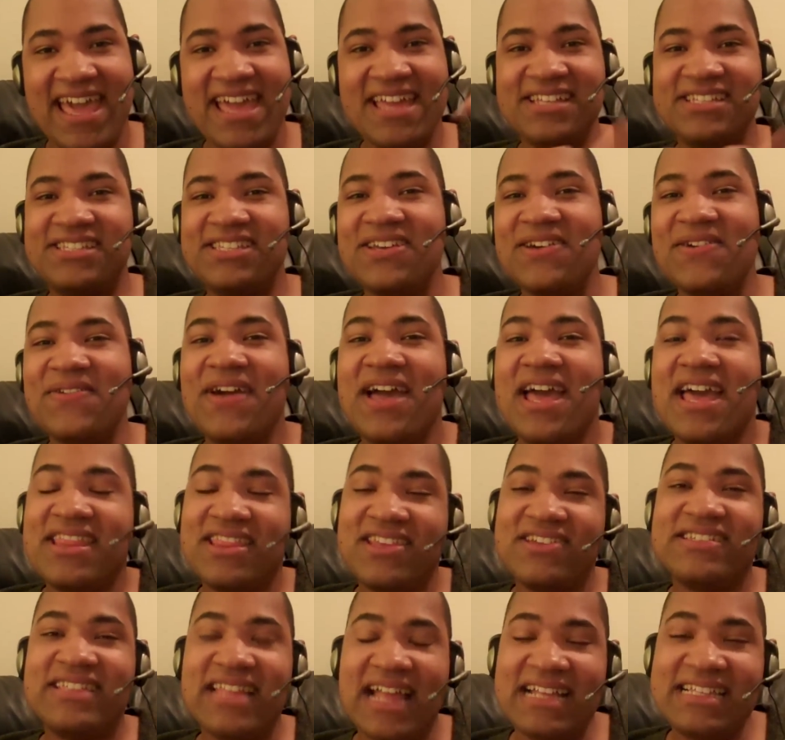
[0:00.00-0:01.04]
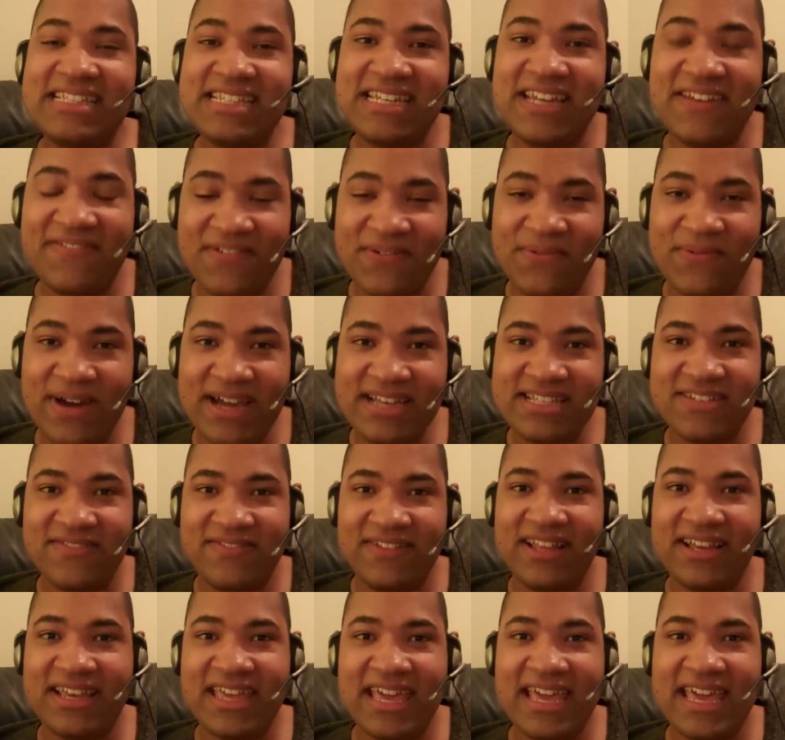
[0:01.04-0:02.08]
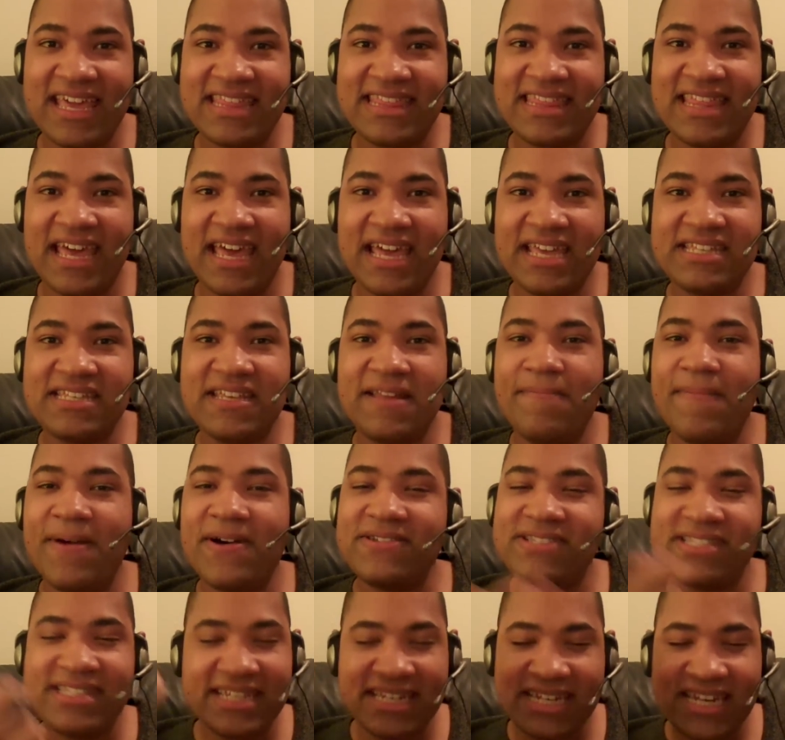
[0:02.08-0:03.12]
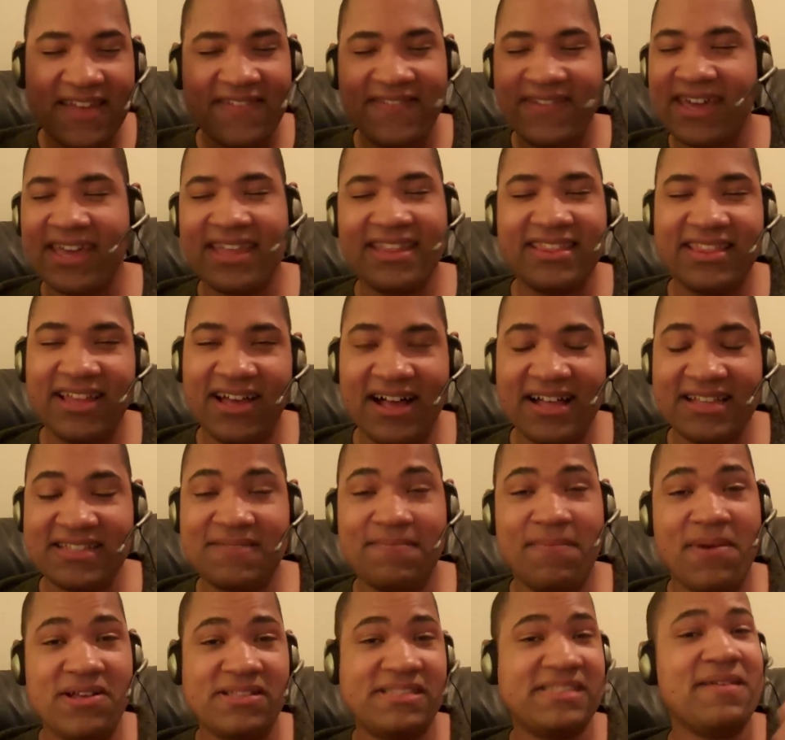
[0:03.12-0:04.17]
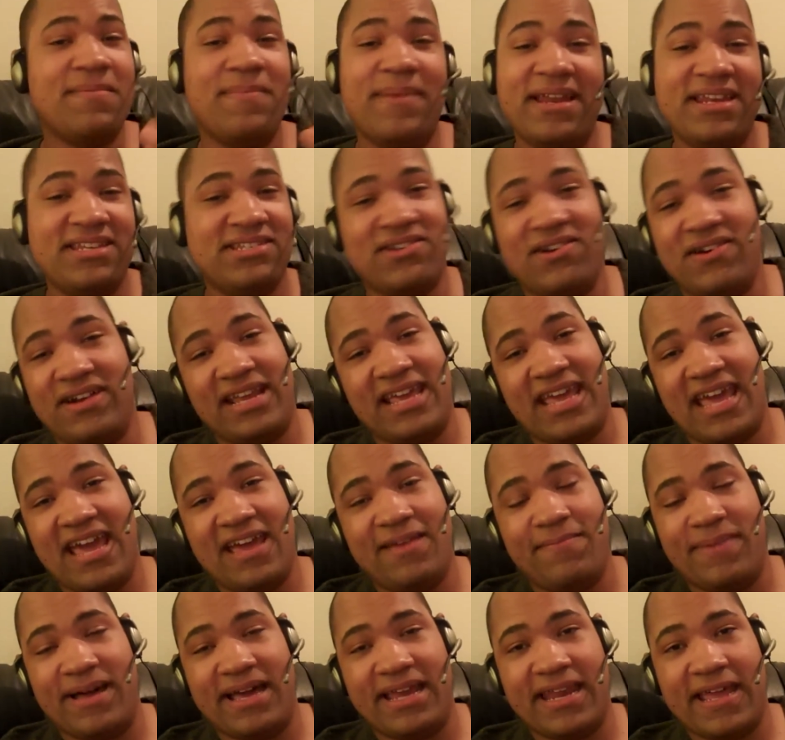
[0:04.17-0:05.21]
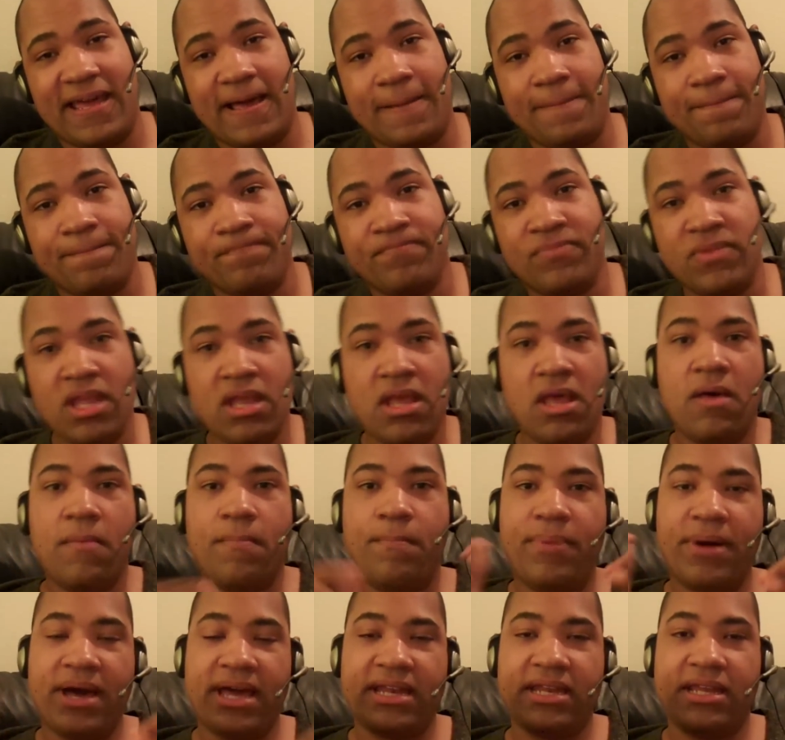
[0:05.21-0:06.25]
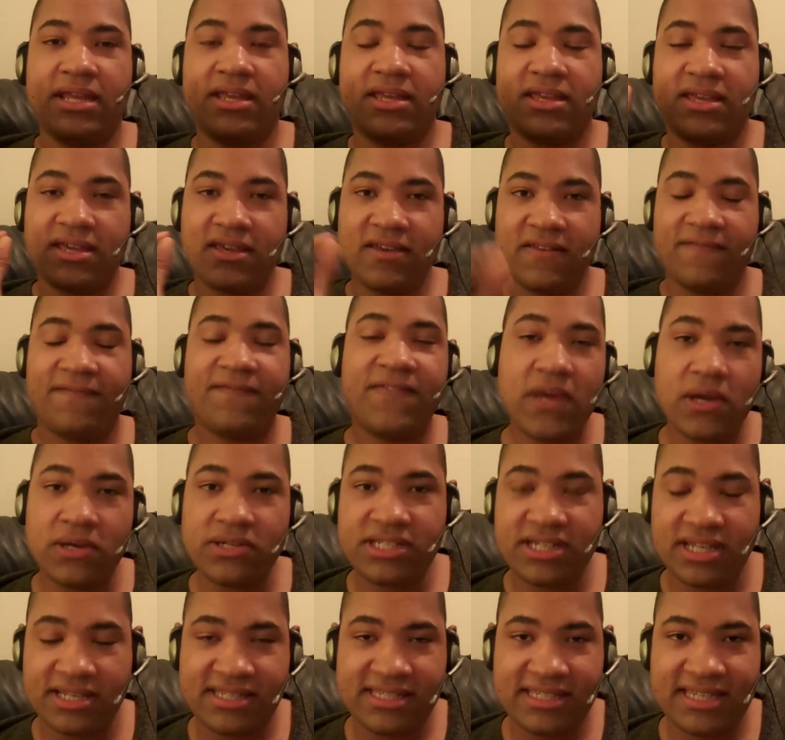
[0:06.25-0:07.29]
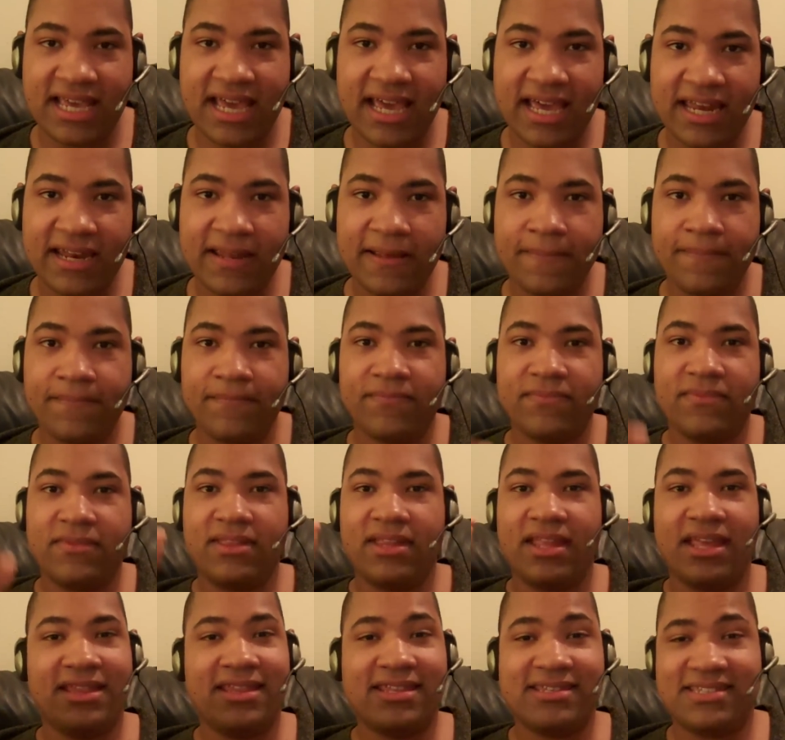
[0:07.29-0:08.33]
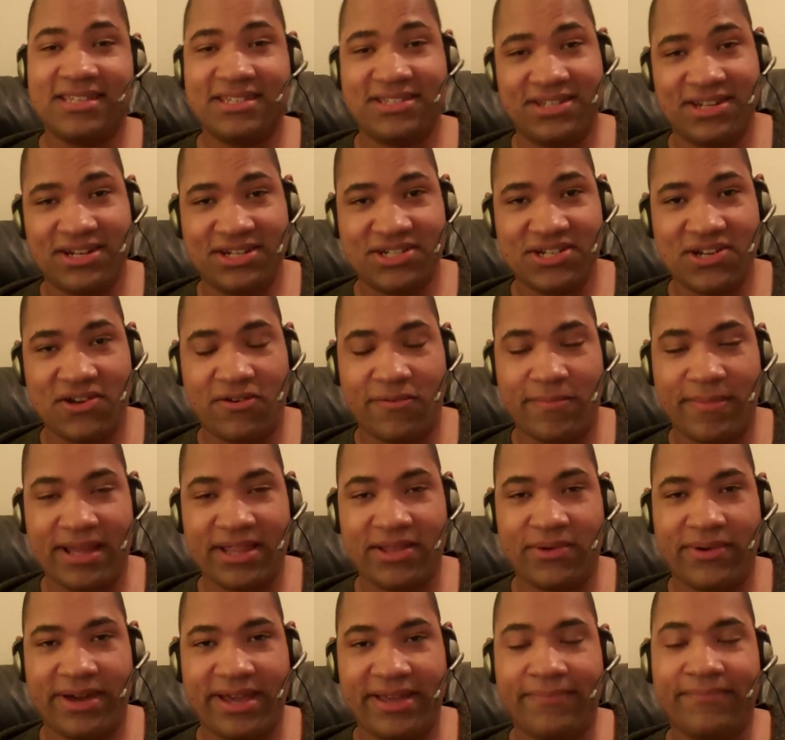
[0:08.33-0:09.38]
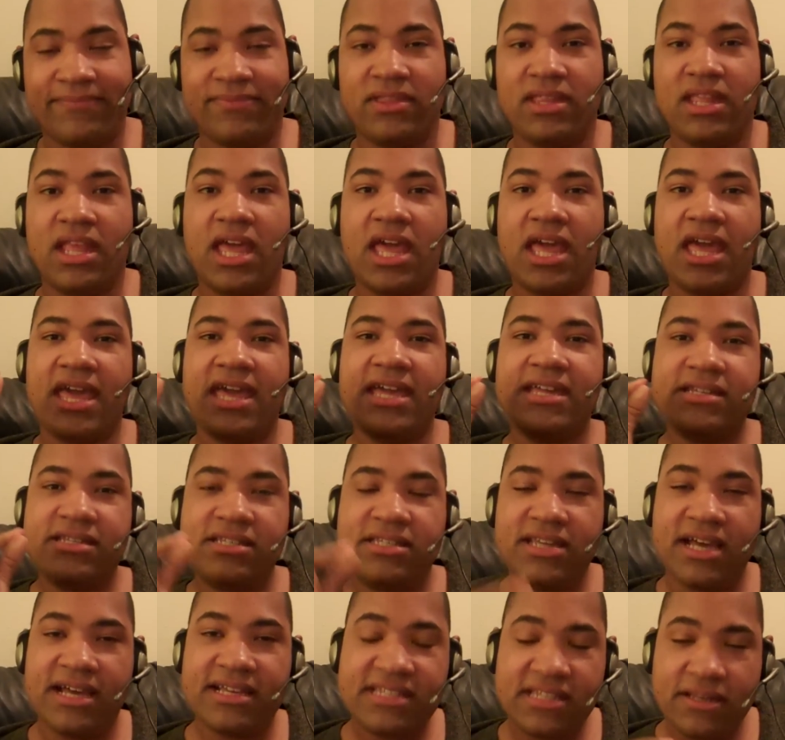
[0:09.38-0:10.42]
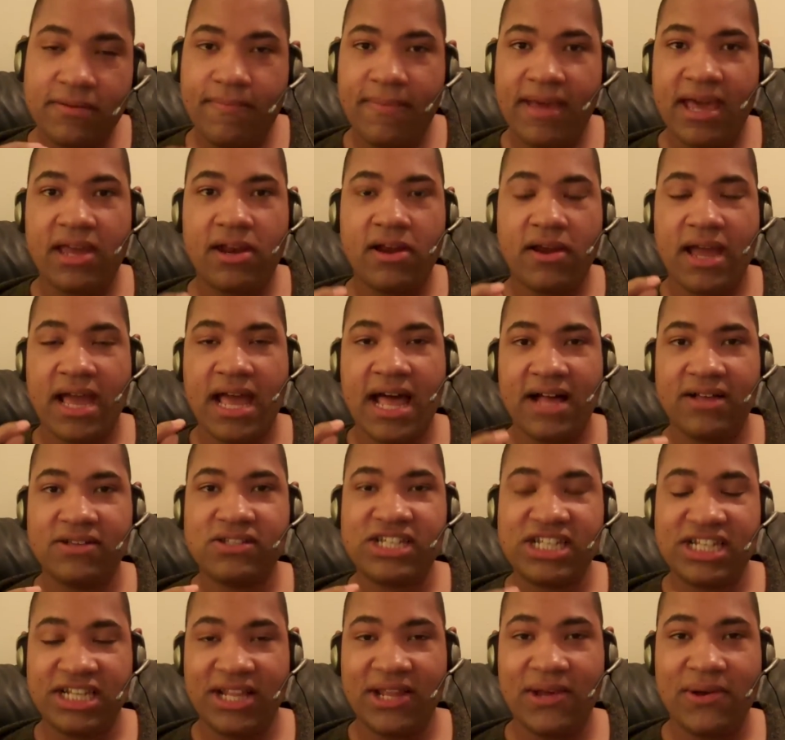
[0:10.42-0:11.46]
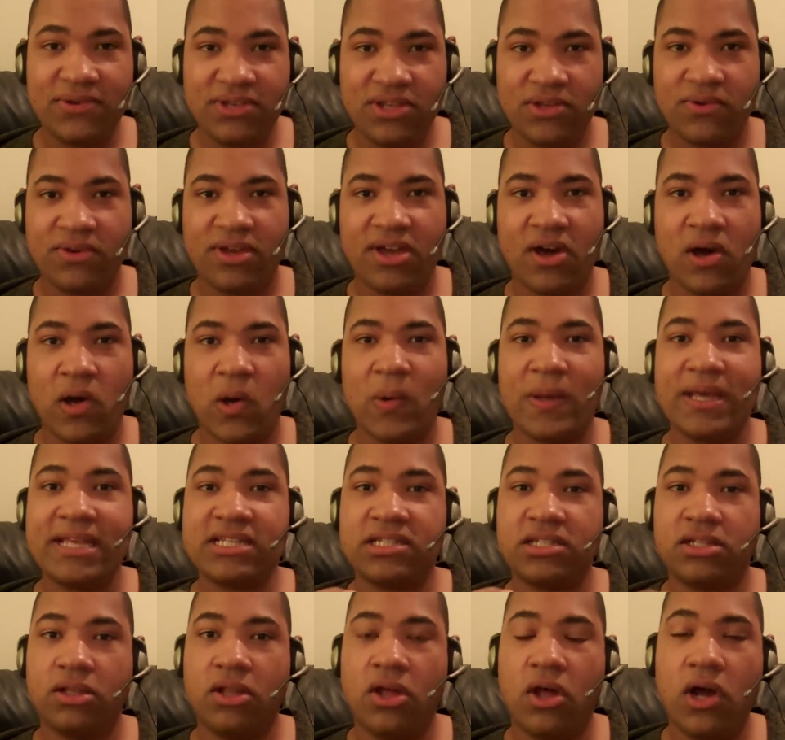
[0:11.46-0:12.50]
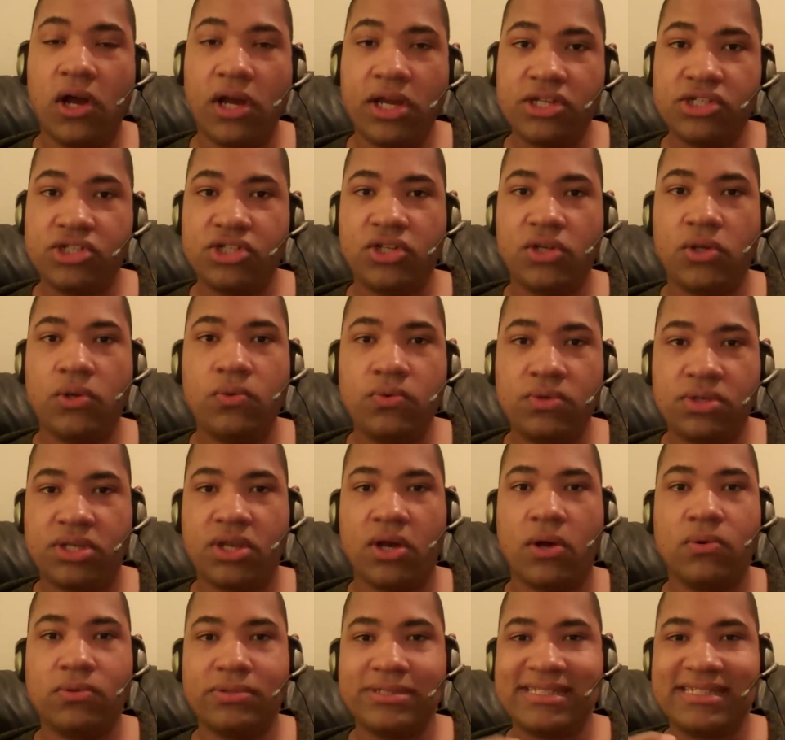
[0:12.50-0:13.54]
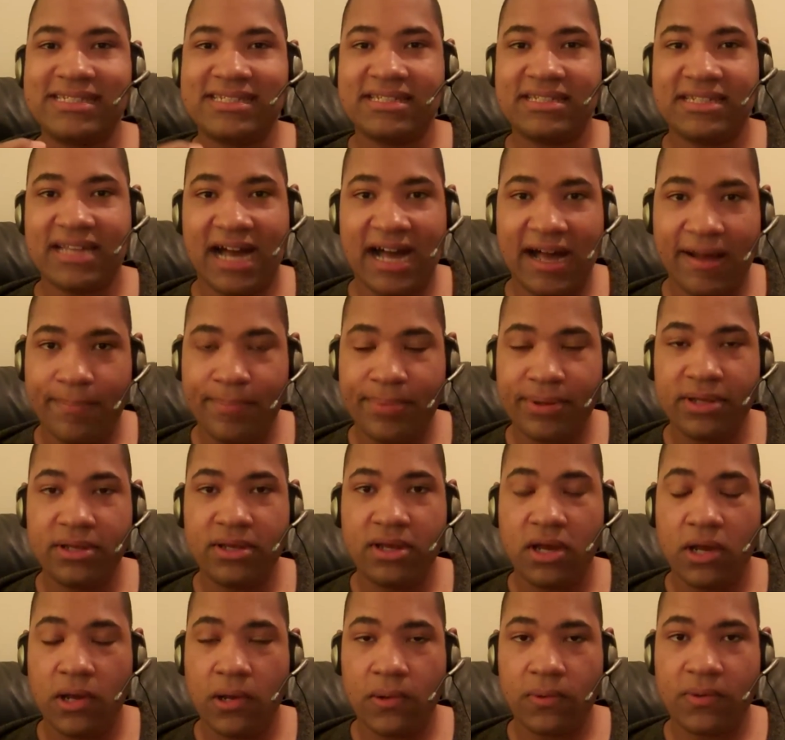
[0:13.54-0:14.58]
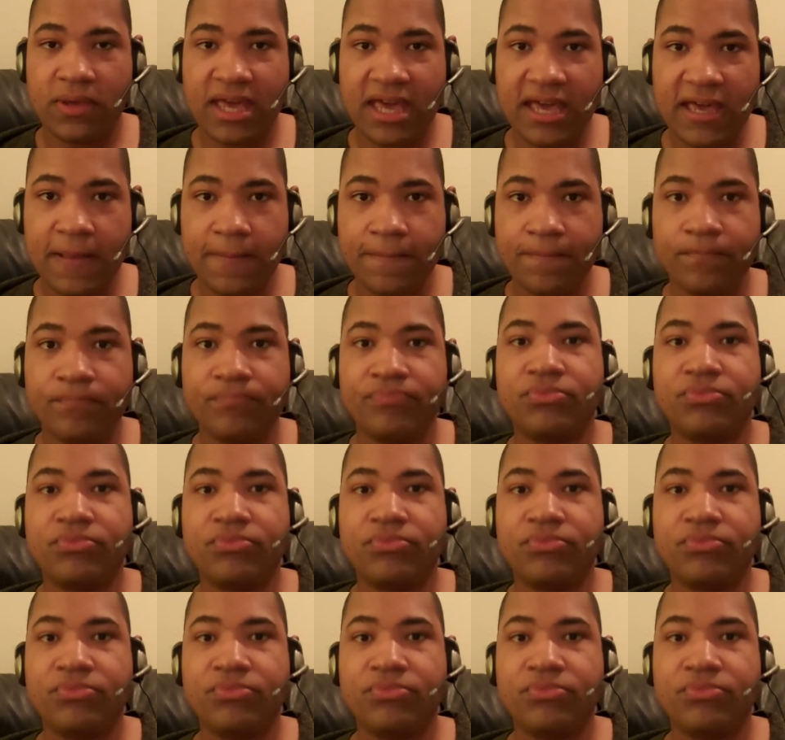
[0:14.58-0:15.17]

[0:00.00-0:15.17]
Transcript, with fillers: And two, there's lots of different ways of looking at things. And most significant thoughts, somebody's already had by now. But Confucius said, and this isn't a joke, by the way, it doesn't matter how slow you go as long as you don't stop, okay?